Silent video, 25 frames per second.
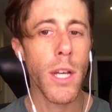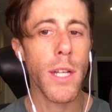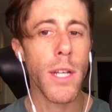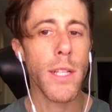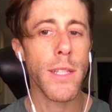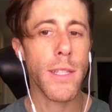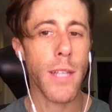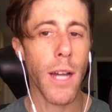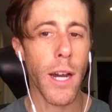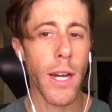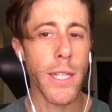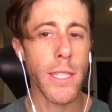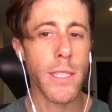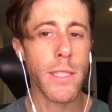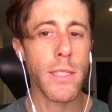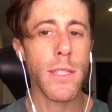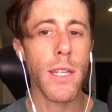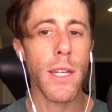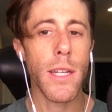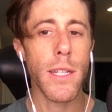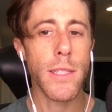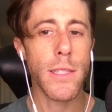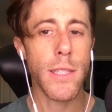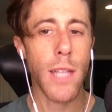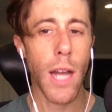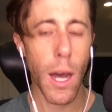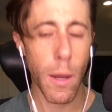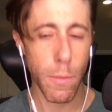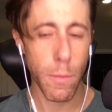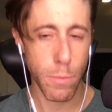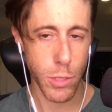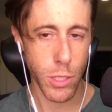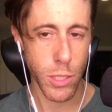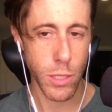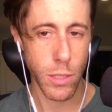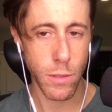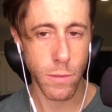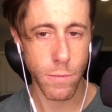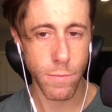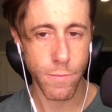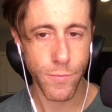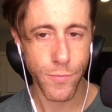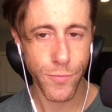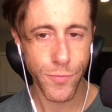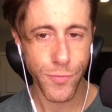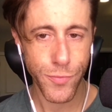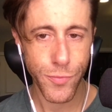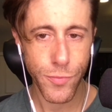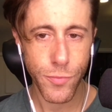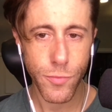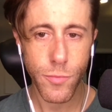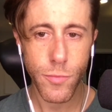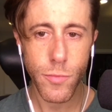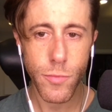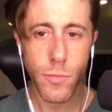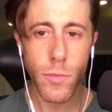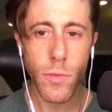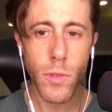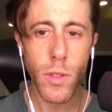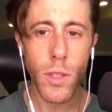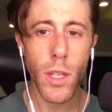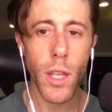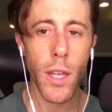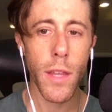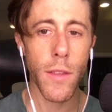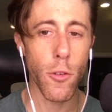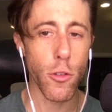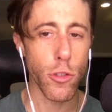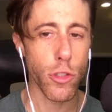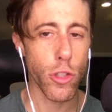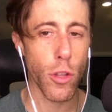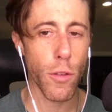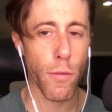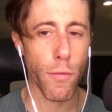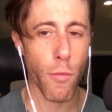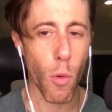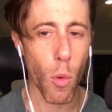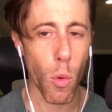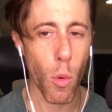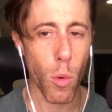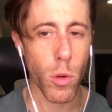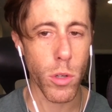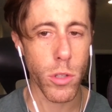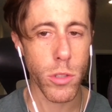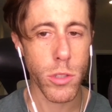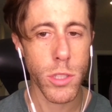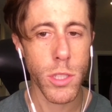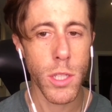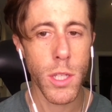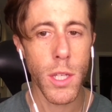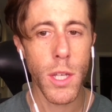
Tice Thompson. And those are the forwards.